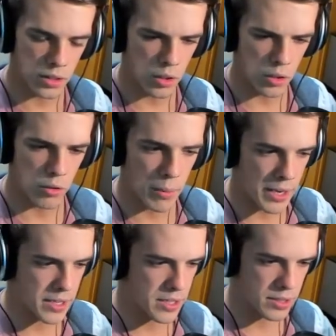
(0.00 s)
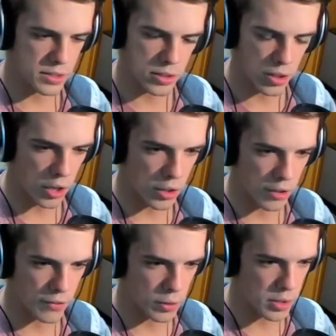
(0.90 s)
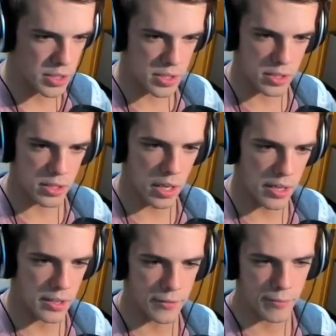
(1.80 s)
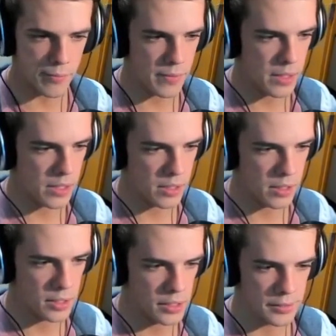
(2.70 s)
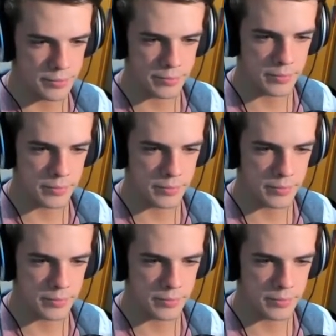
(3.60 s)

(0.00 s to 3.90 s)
Oh, Mae, you're not a good influence. Hey. Uh-huh.